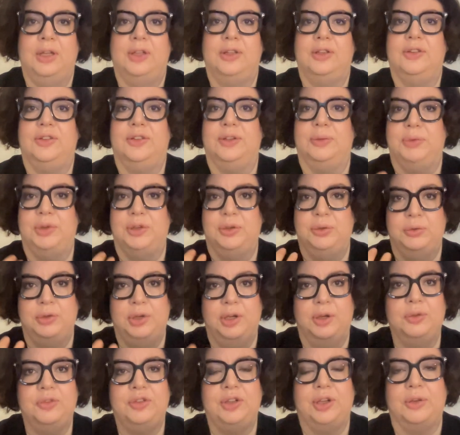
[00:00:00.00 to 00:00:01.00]
Someone who
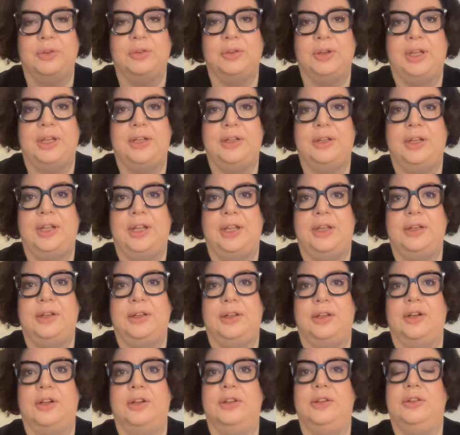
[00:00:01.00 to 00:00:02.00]
knows how to
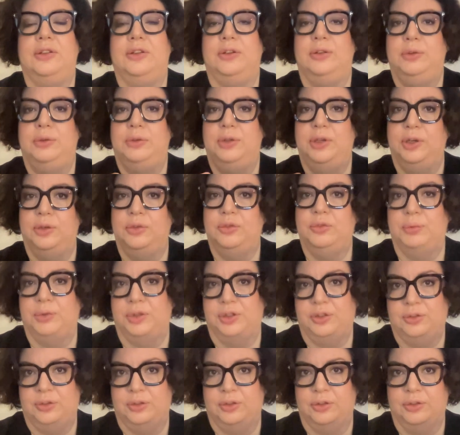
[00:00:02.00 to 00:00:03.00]
handle art, who knows
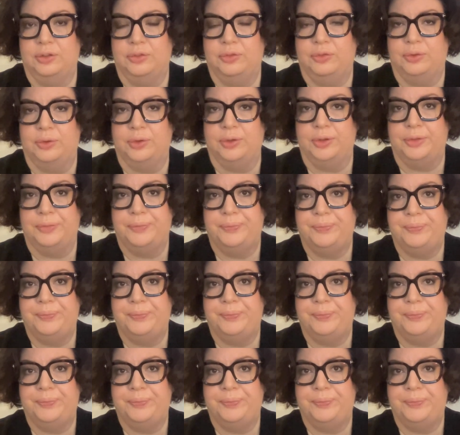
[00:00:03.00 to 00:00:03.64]
what to look for.